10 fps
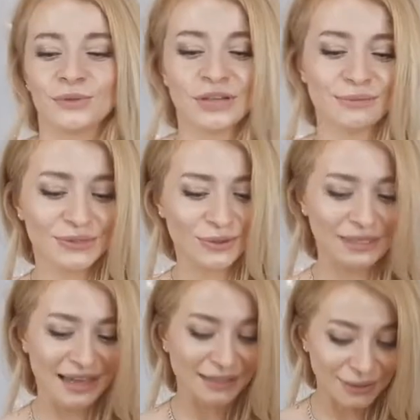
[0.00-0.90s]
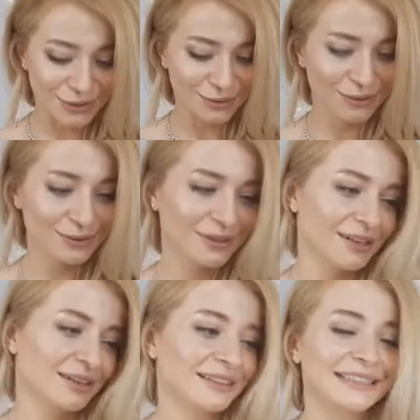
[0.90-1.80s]
which I'm so excited to,
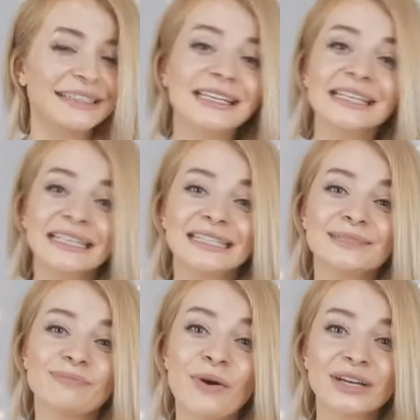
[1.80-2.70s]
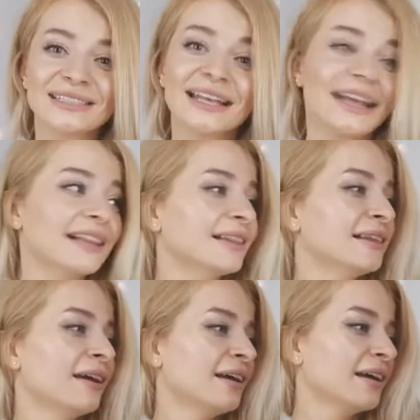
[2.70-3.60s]
is ponytail
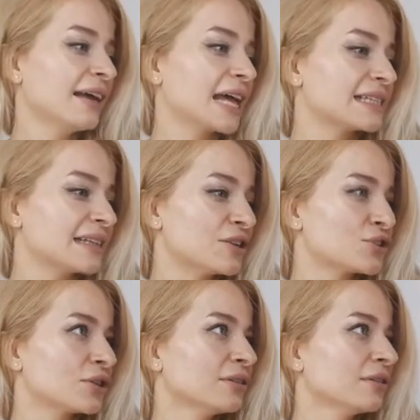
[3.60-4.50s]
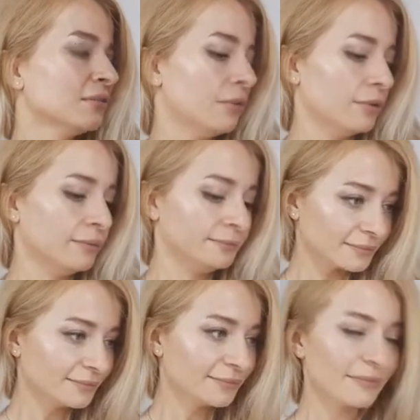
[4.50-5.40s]
extension.
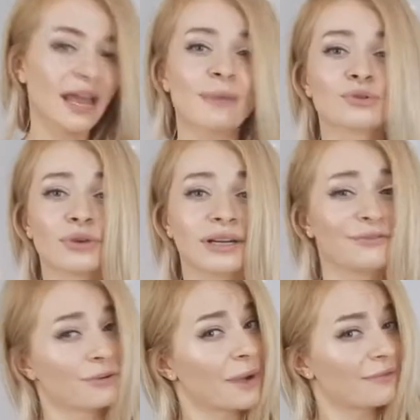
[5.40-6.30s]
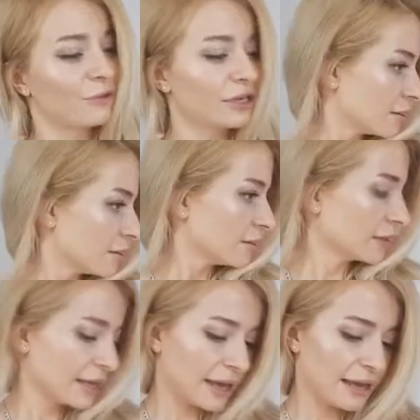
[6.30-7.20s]
I'm sorry for my voice.
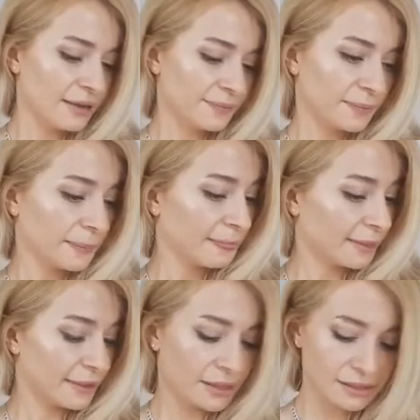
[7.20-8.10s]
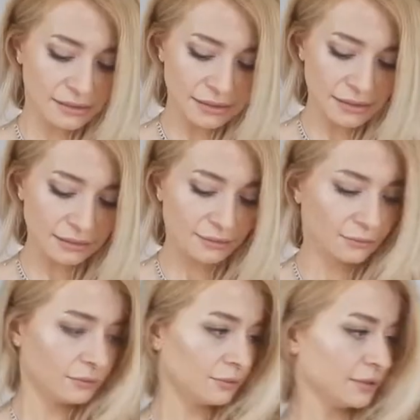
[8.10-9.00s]
Okay, that's a
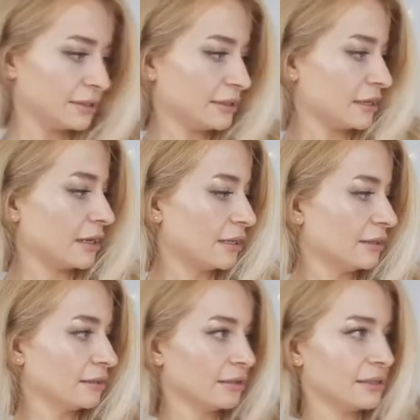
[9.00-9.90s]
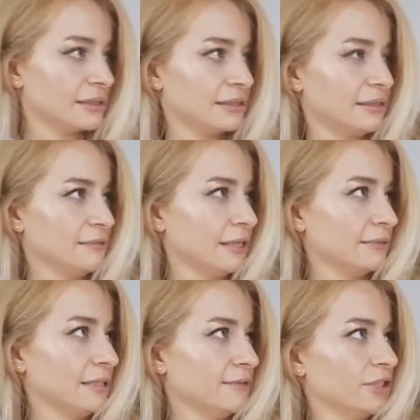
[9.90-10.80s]
good sign. Let's see what
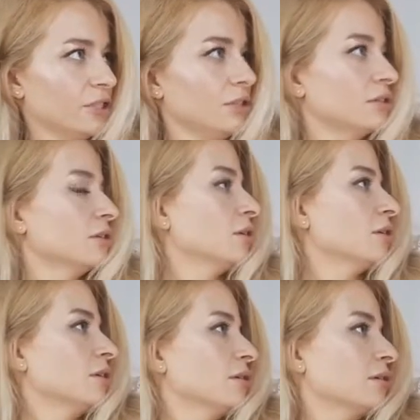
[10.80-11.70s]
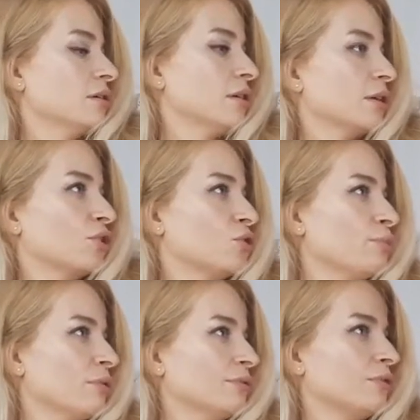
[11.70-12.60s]
we have here. A
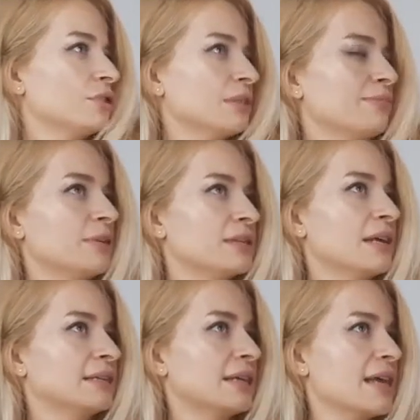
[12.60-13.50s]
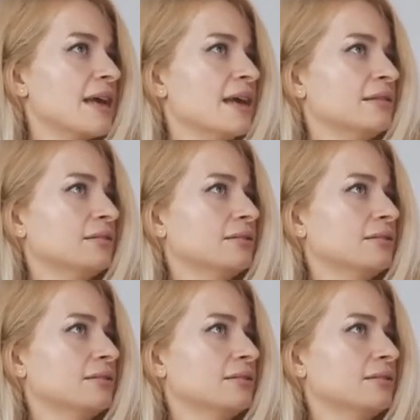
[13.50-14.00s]
coupon for 10% again